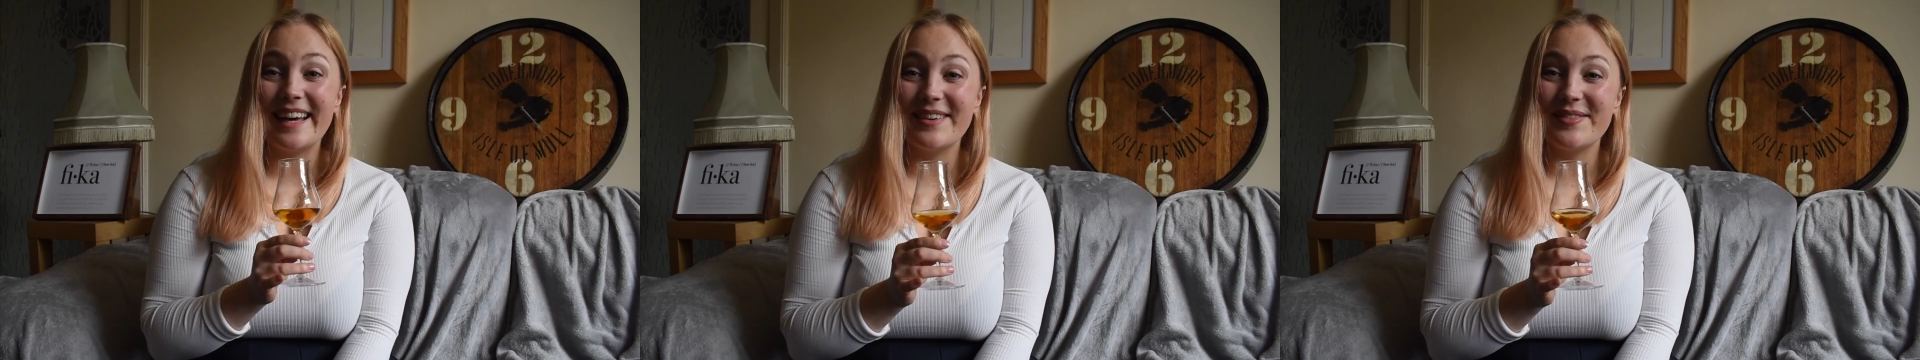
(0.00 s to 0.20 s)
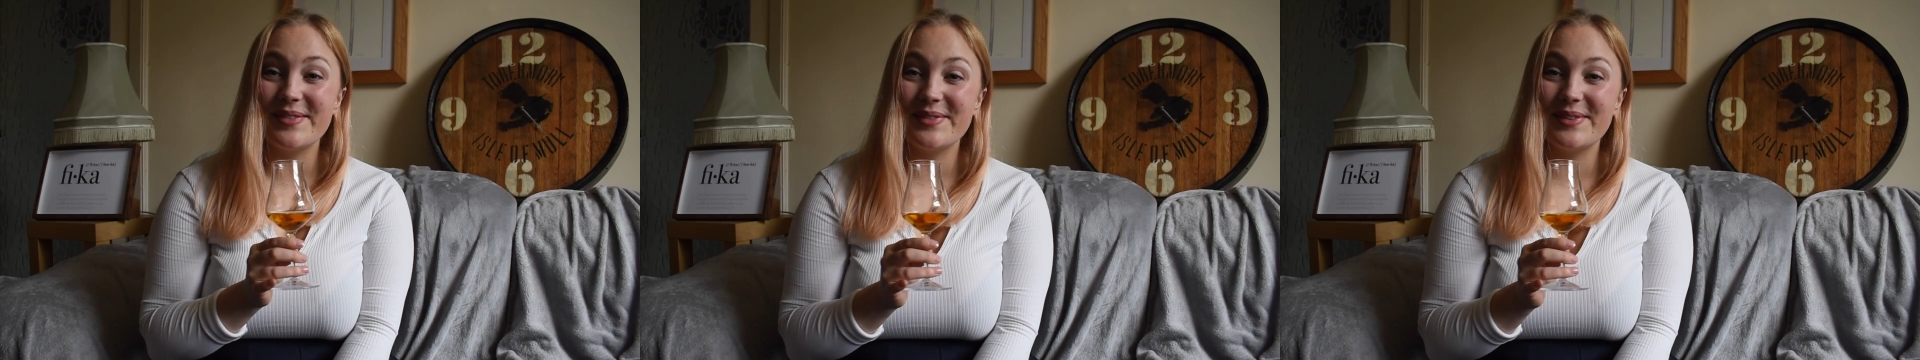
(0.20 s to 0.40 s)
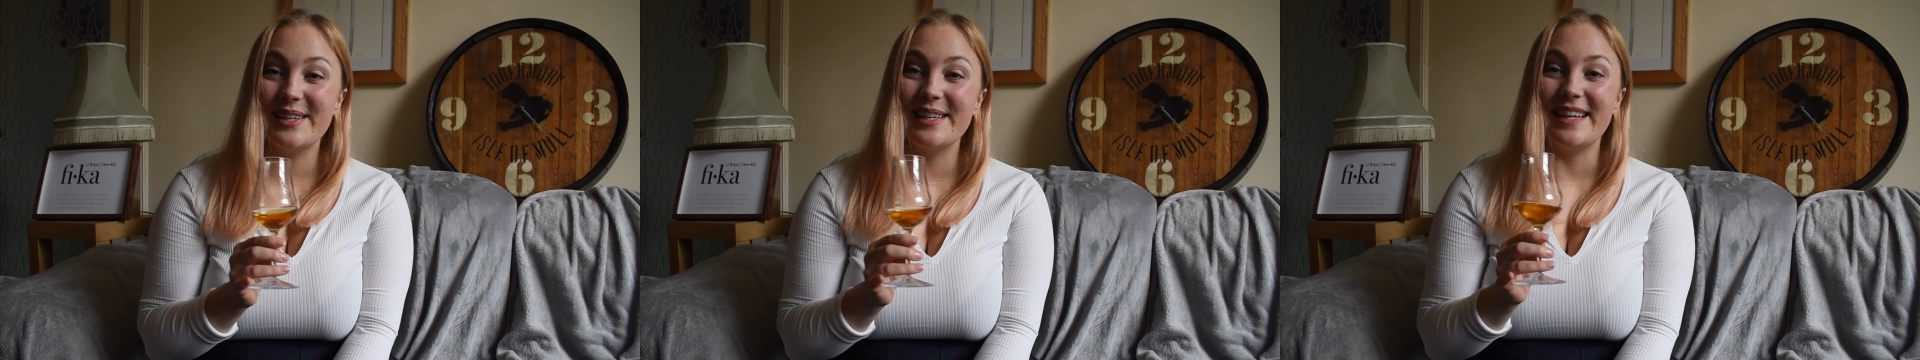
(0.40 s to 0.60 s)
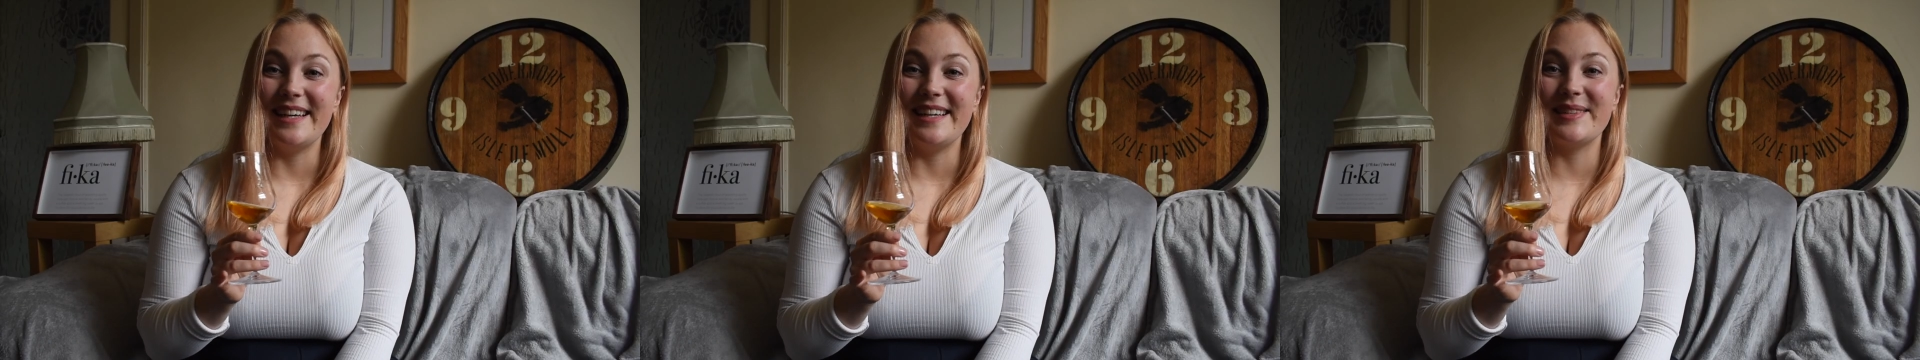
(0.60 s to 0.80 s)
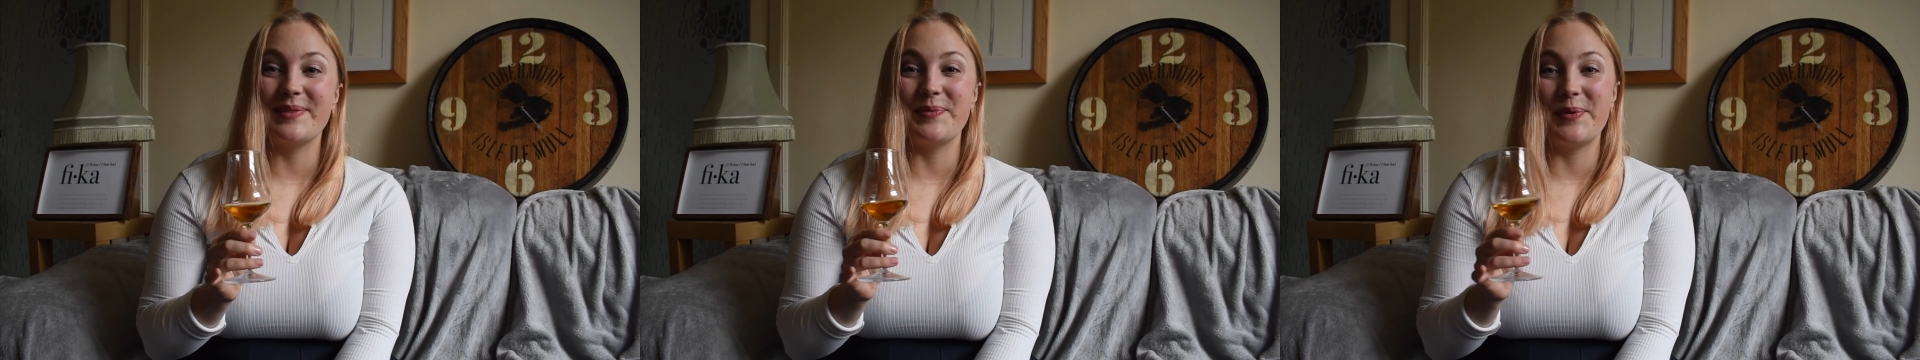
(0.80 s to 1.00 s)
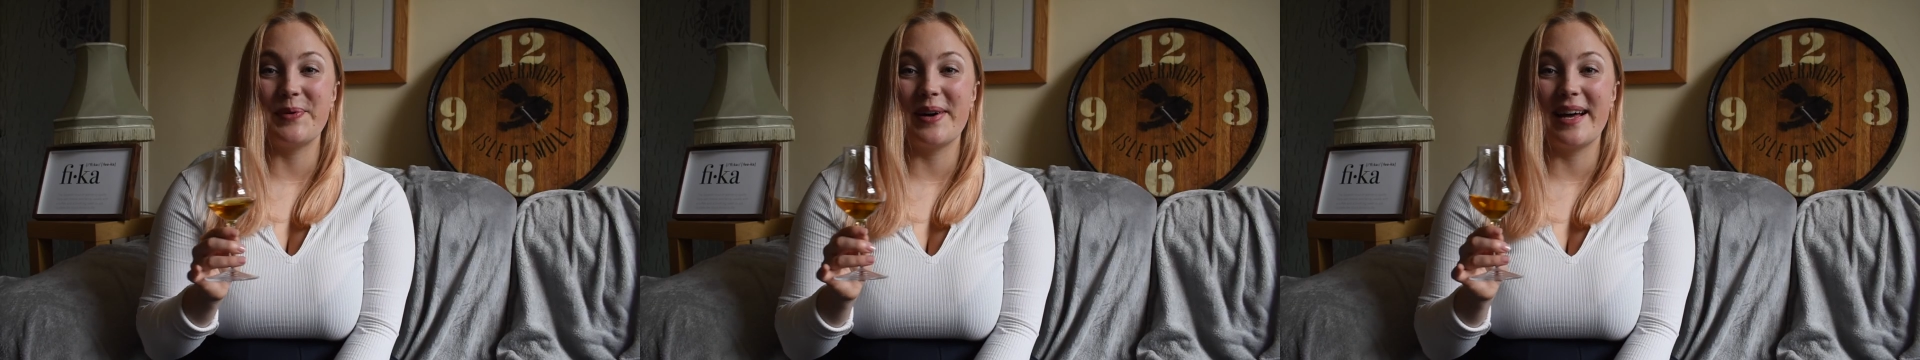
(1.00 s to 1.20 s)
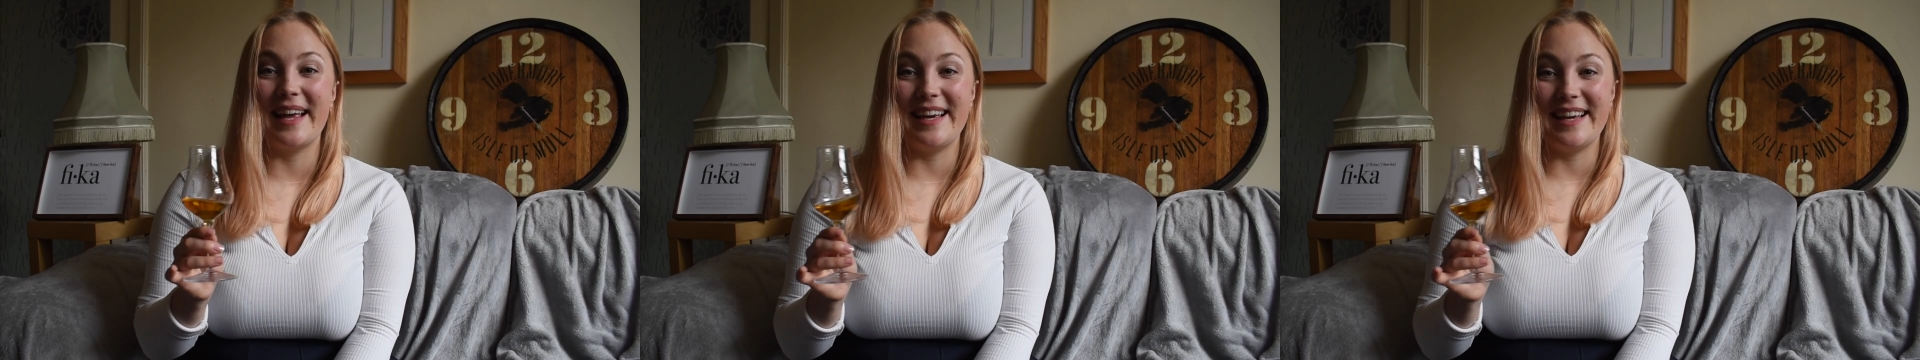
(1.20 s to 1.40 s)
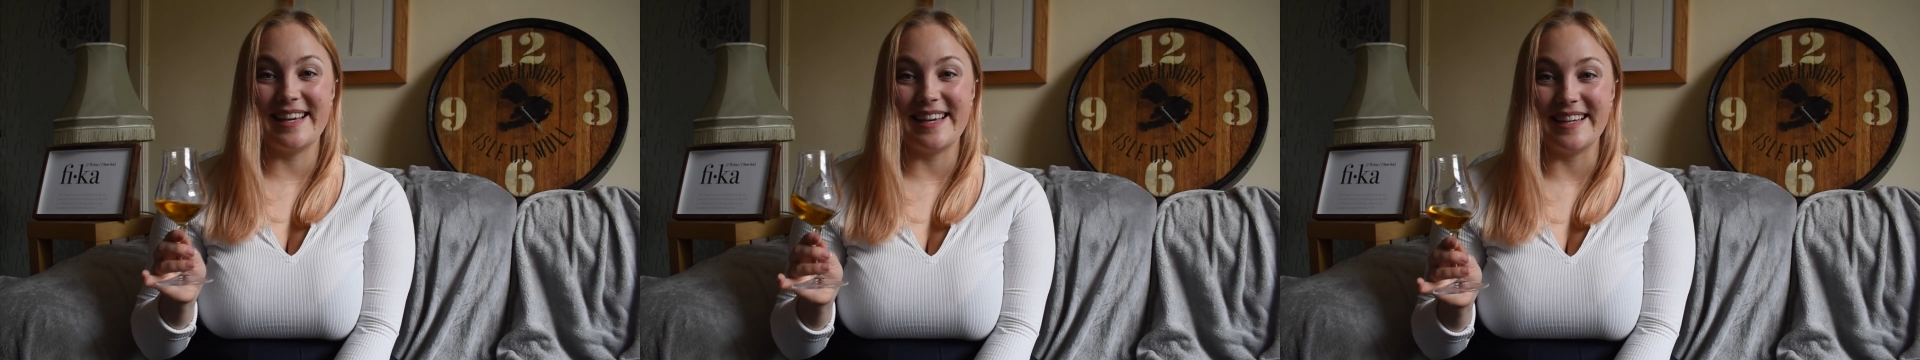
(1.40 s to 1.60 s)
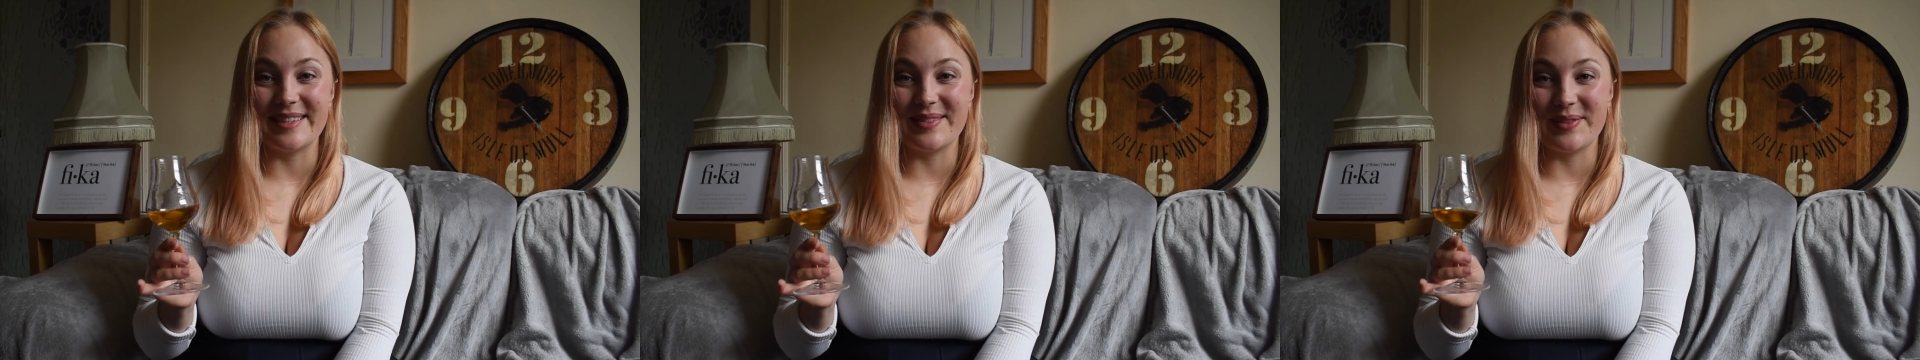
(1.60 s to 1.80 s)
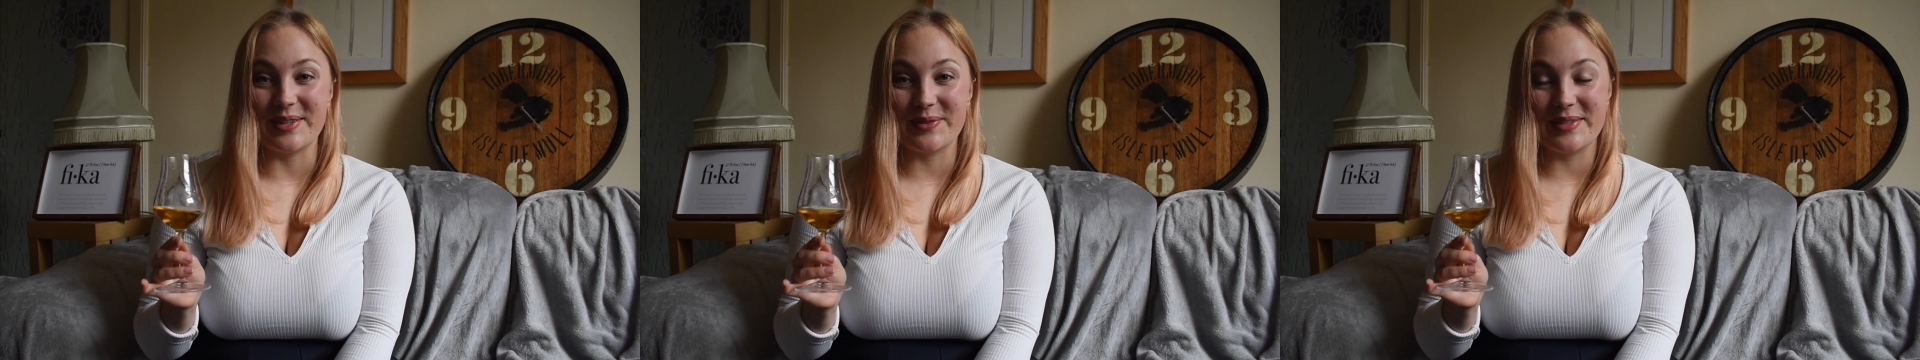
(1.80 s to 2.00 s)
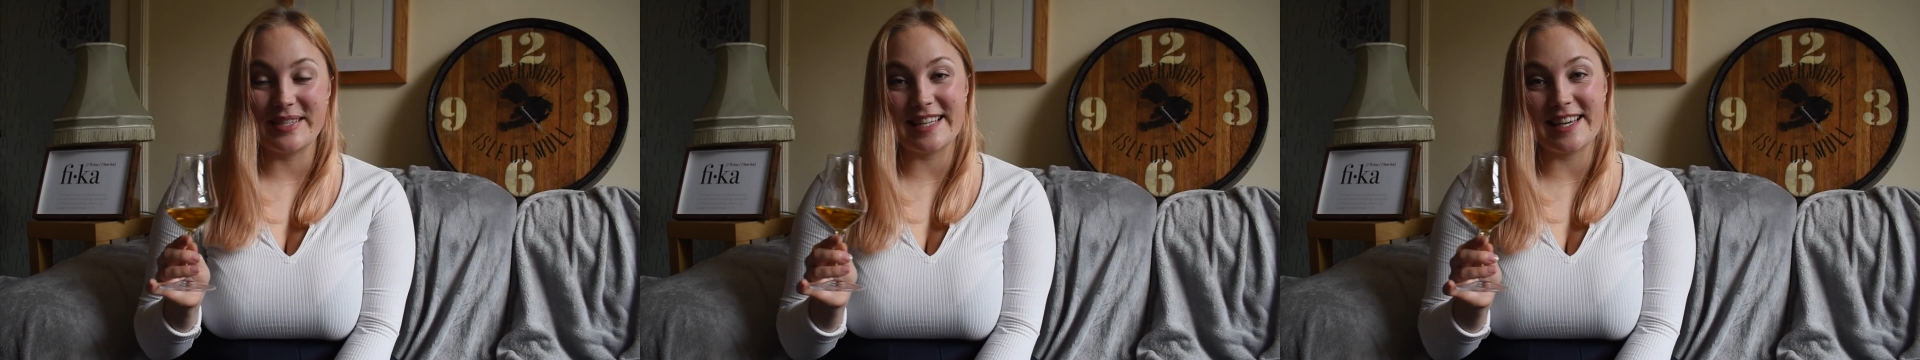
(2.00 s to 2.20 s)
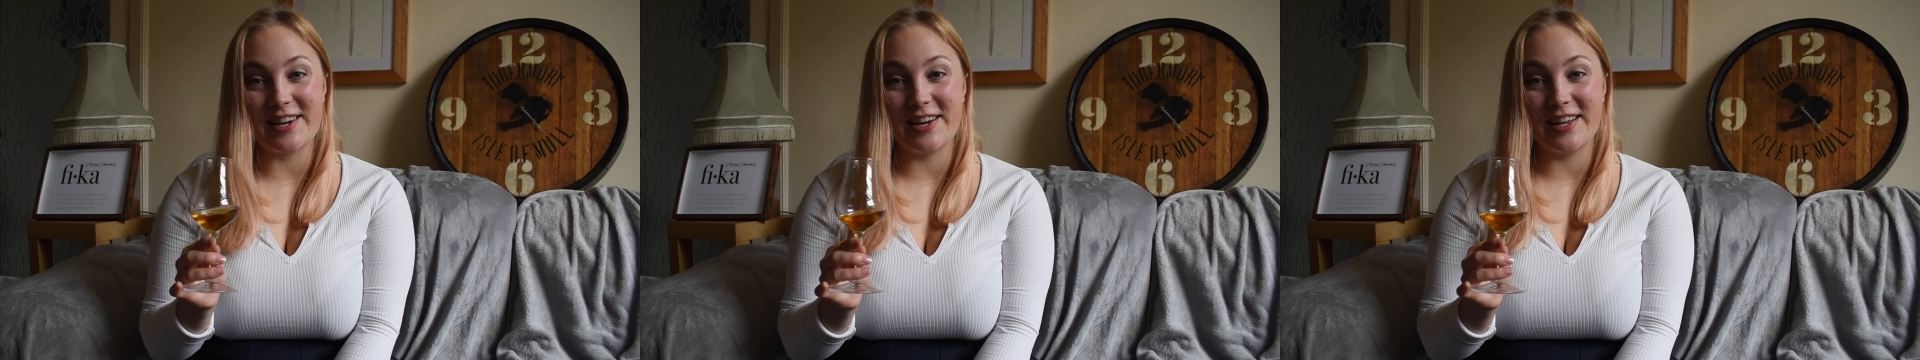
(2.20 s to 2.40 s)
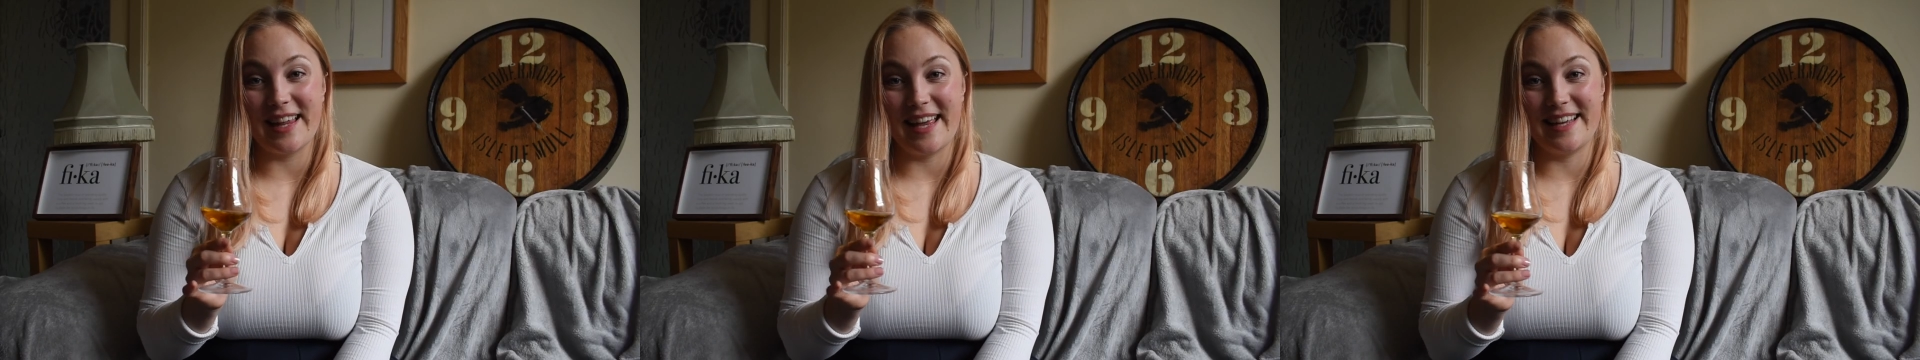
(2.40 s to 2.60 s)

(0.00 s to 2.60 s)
Hi everyone, it's Moa aka Swedish Whisky Girl